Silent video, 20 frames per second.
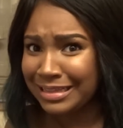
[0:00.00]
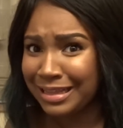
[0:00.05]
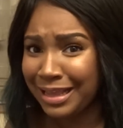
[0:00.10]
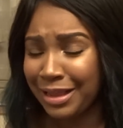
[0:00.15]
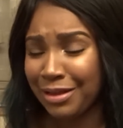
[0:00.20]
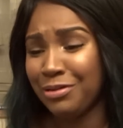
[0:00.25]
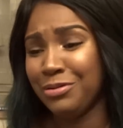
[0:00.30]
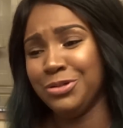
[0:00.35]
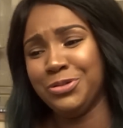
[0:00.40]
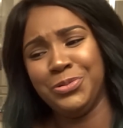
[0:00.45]

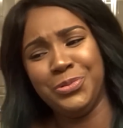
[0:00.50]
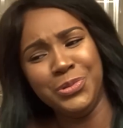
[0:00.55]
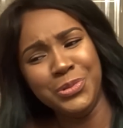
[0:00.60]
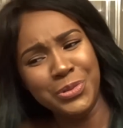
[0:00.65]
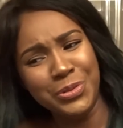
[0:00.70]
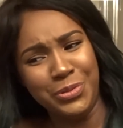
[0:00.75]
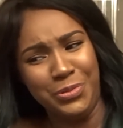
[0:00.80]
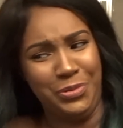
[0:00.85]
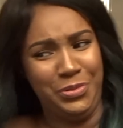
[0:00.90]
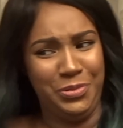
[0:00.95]
Like,
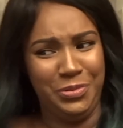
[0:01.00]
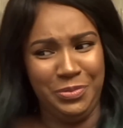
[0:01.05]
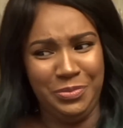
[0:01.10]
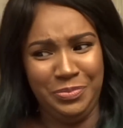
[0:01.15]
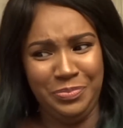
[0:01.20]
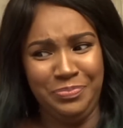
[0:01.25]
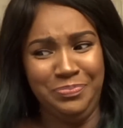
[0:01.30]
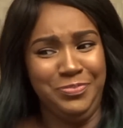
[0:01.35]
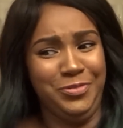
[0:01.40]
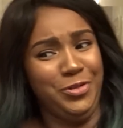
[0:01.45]
ooh,
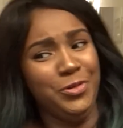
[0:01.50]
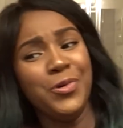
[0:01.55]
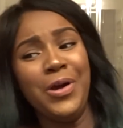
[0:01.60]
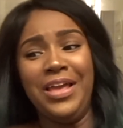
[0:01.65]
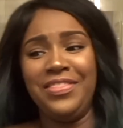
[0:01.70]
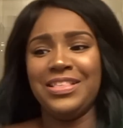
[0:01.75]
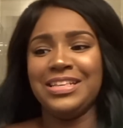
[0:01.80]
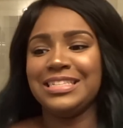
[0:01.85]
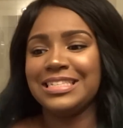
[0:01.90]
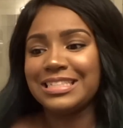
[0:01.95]
ooh,
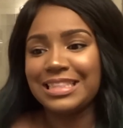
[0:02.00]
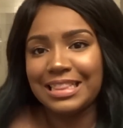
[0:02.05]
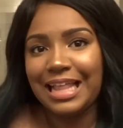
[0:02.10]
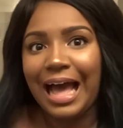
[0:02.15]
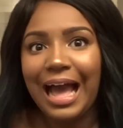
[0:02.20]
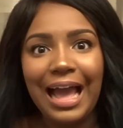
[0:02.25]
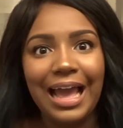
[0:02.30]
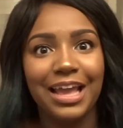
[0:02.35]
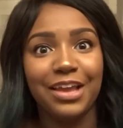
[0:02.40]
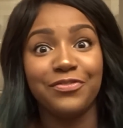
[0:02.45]
and this is
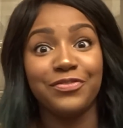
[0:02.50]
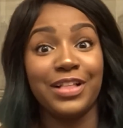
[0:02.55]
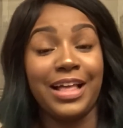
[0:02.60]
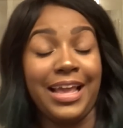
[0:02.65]
live.